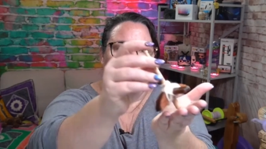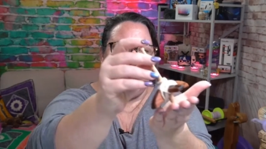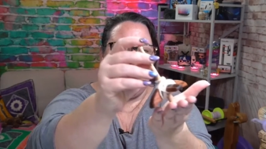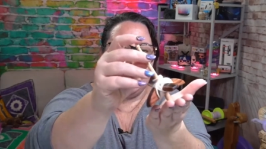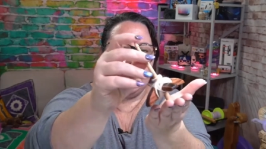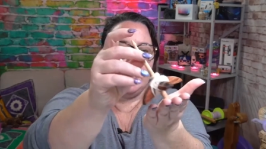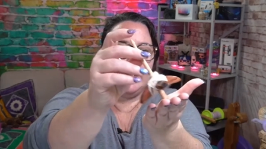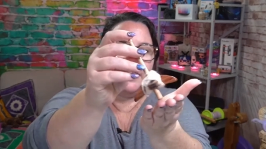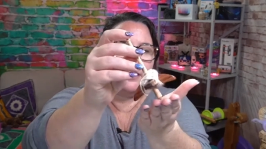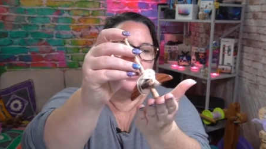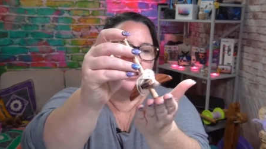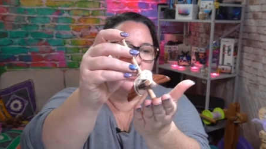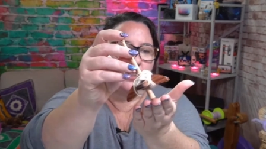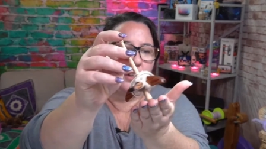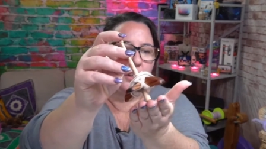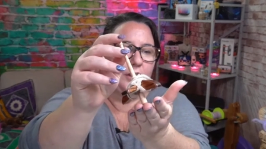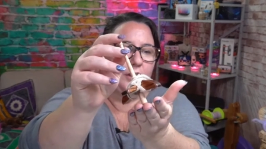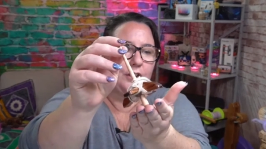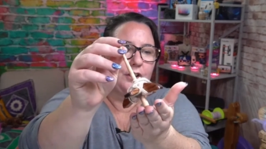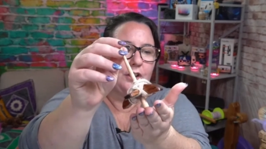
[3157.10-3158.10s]
and he is
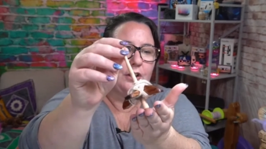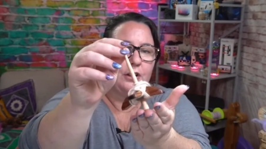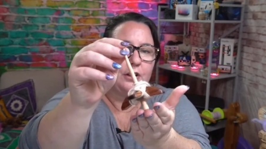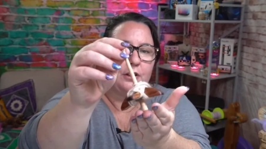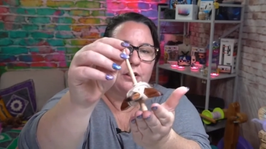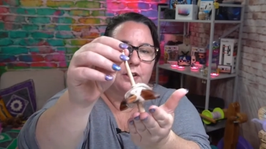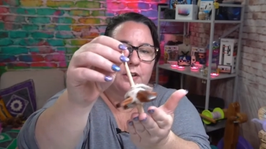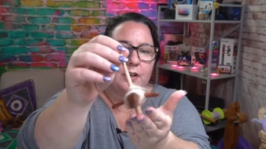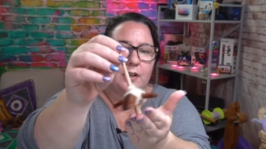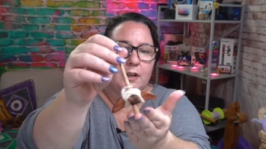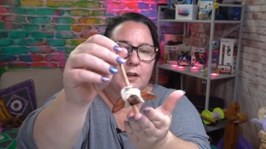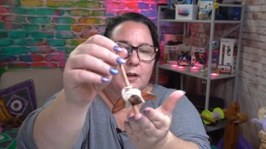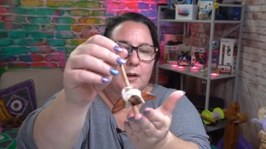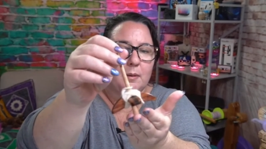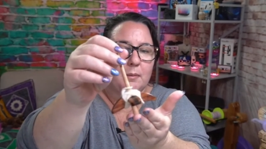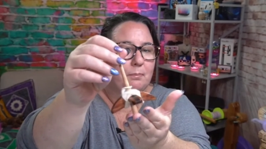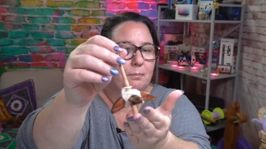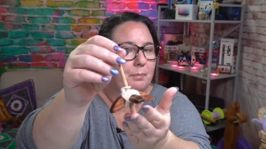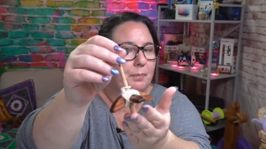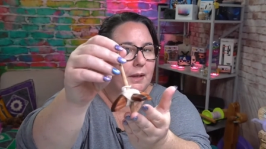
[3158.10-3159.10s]
so cute,
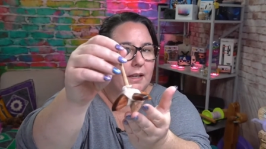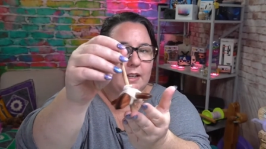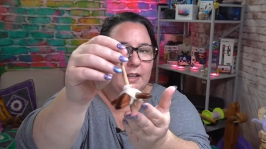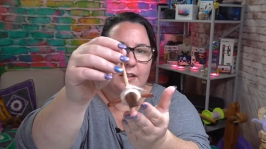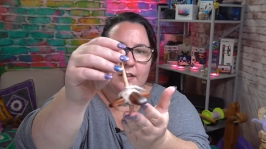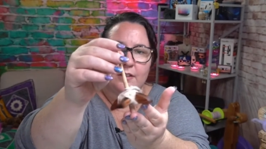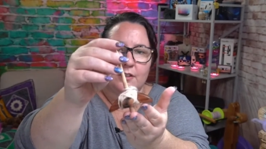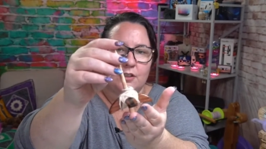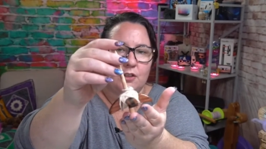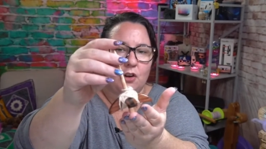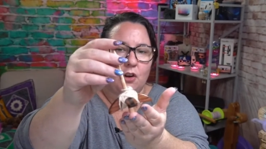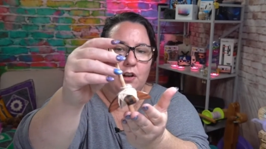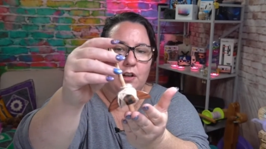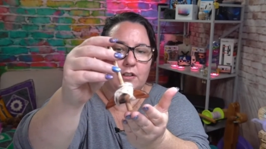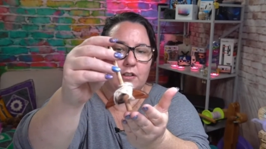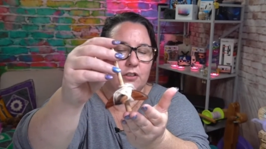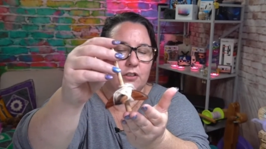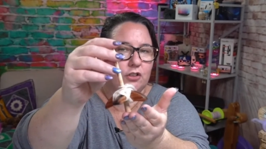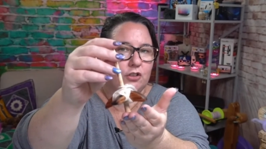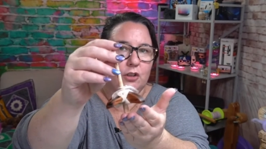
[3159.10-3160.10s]
but he's
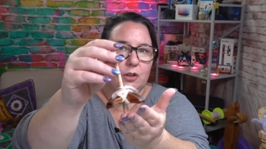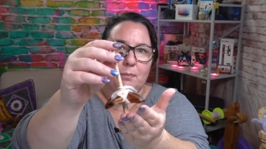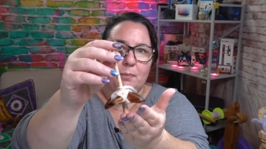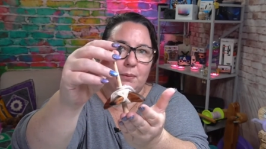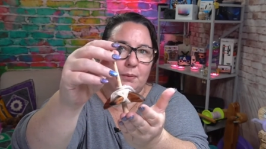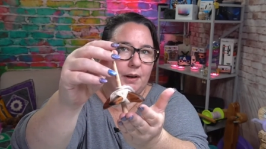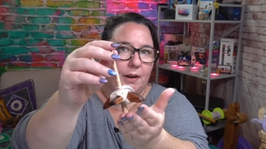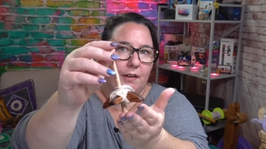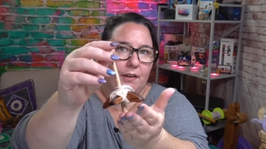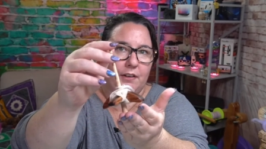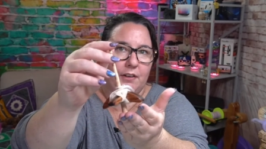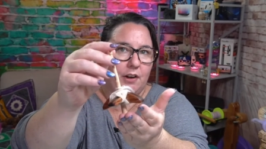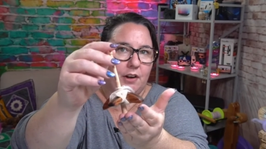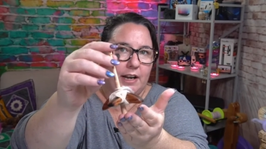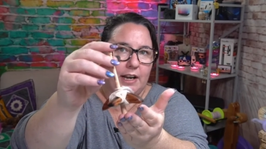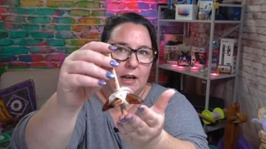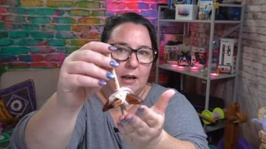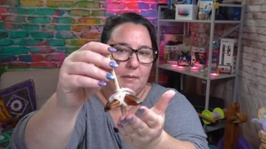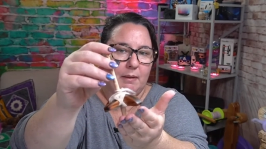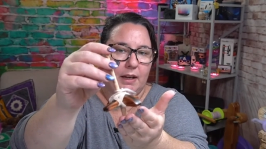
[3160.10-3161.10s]
not super
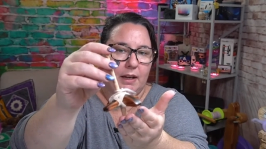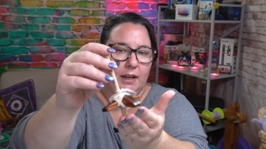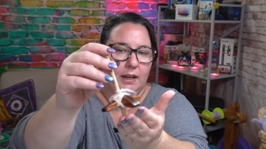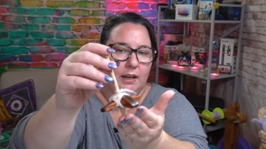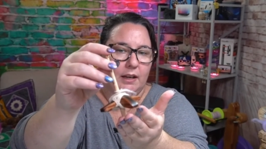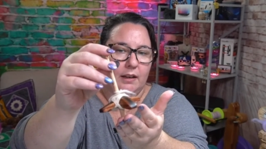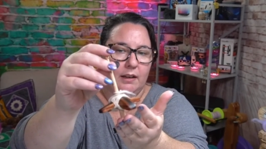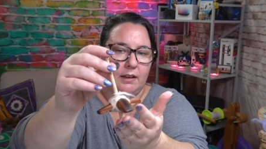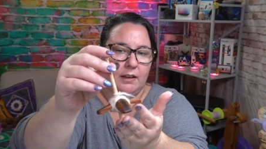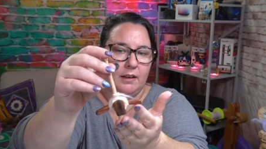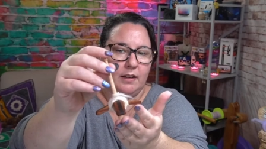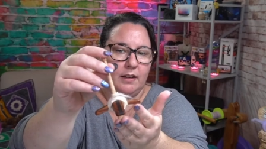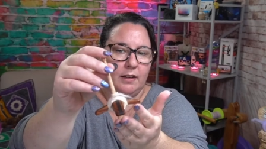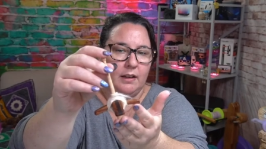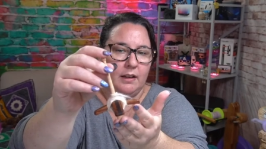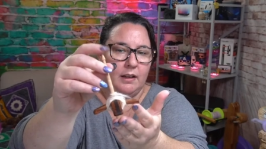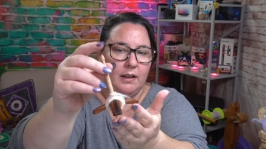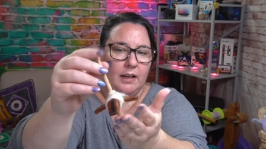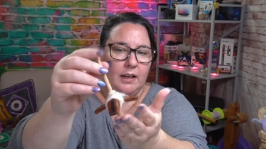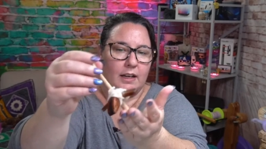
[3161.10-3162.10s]
aerodynamic
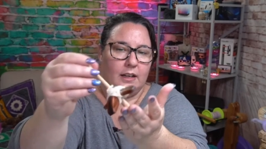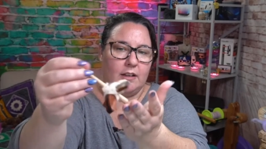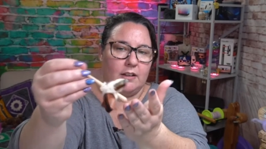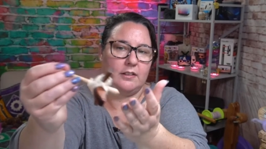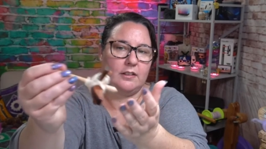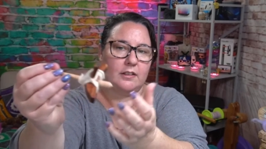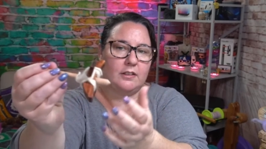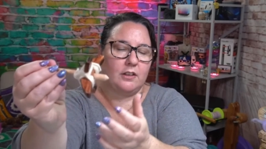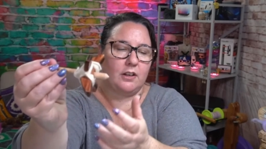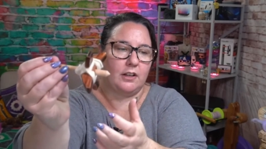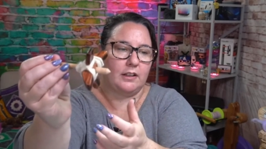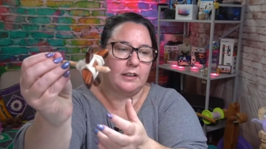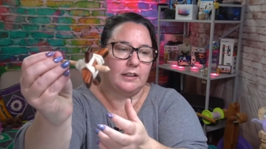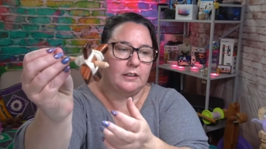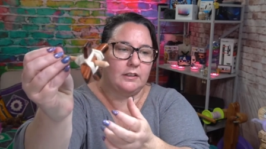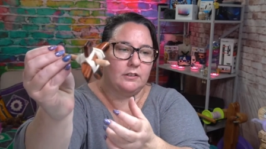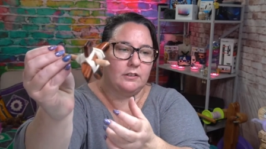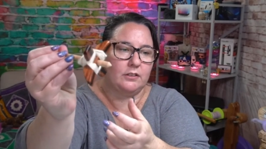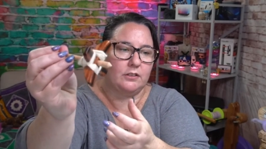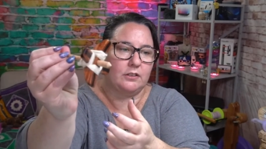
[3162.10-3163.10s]
because he's got
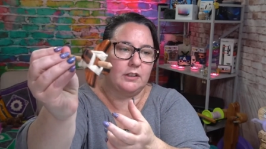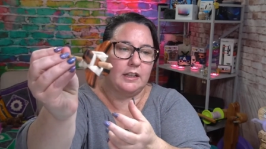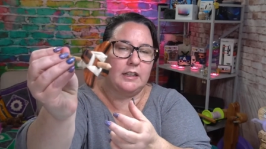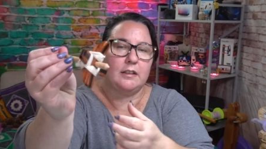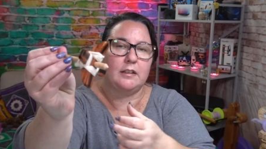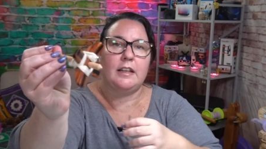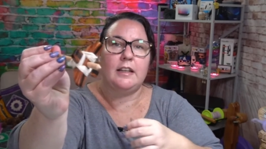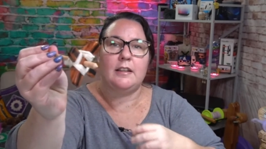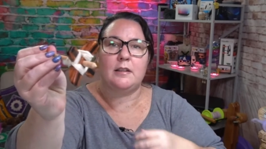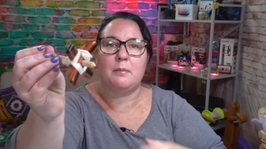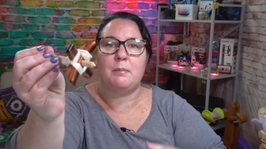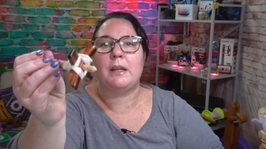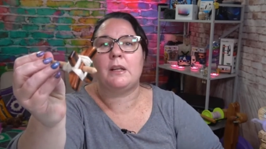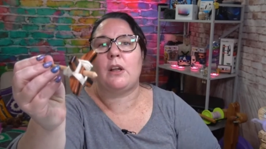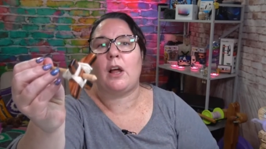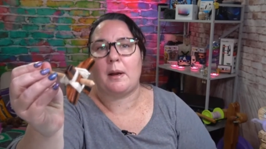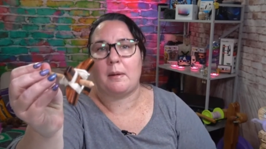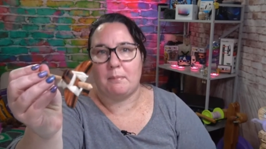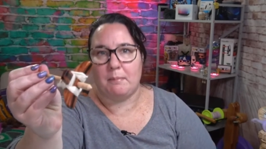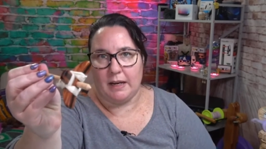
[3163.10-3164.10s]
little, is, is a bit
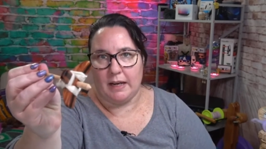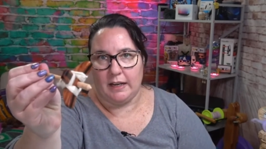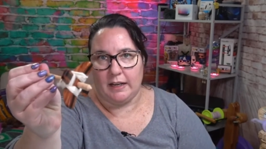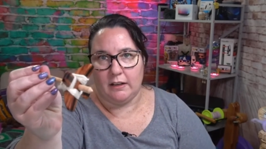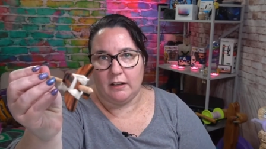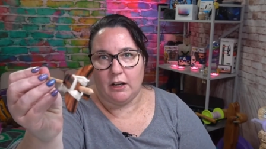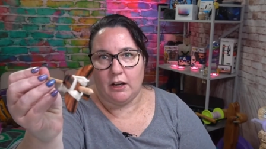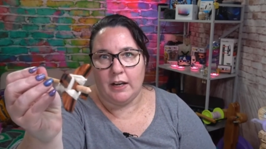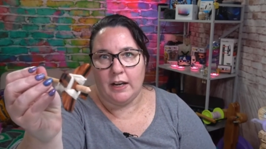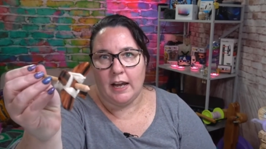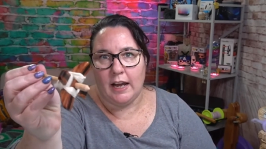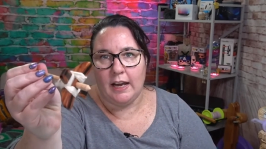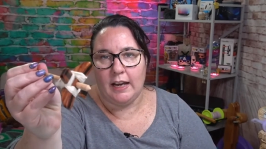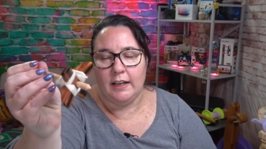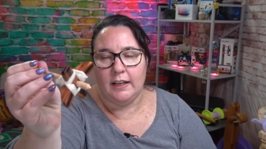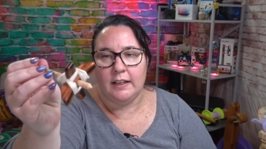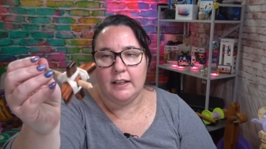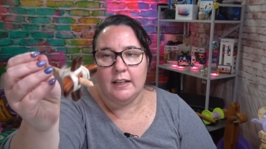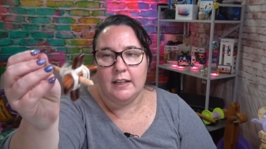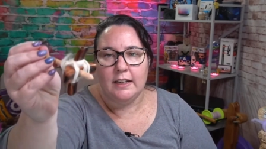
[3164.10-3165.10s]
like me,
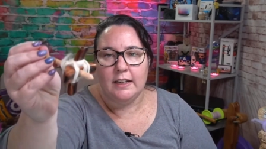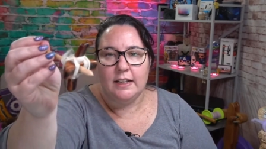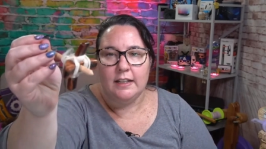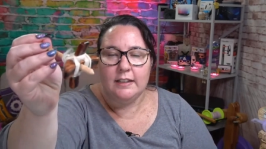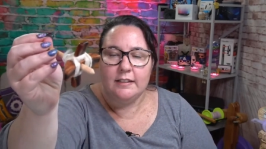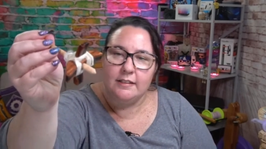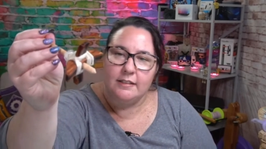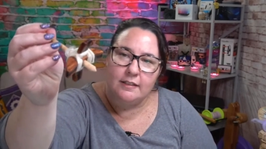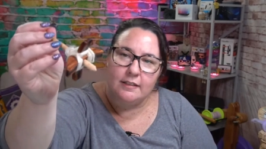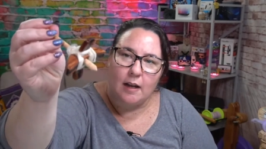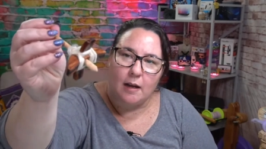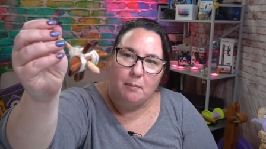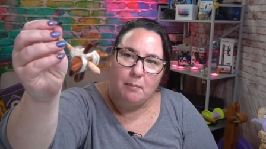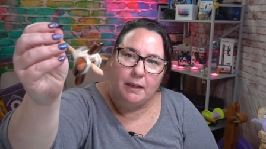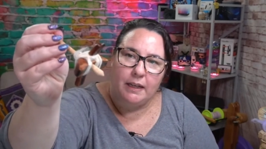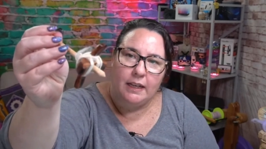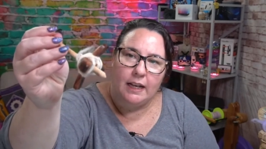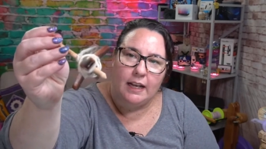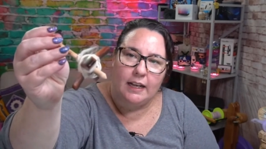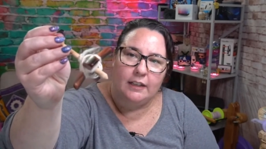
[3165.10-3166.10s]
okay? He's
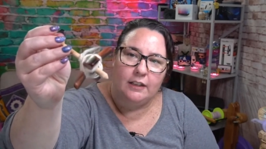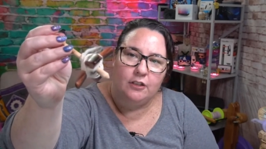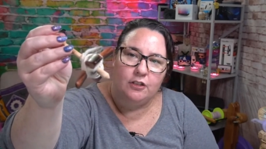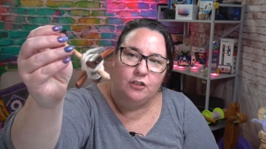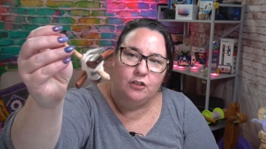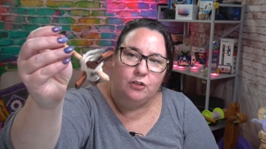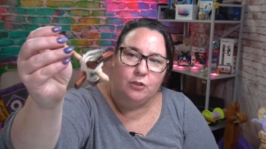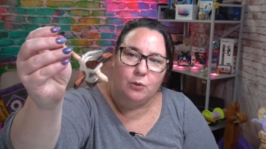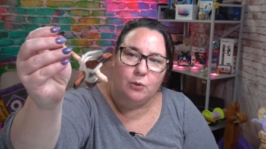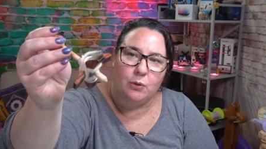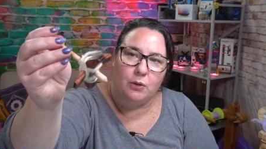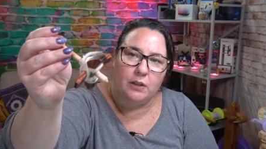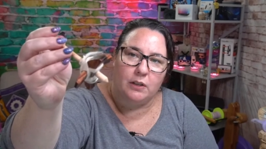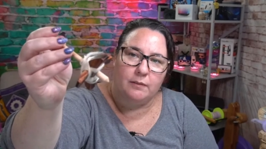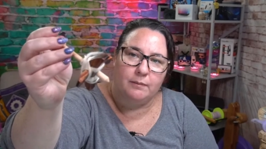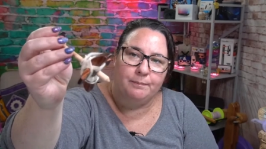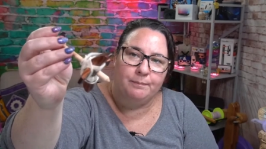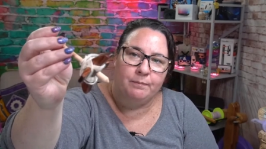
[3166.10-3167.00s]
stubby and he's short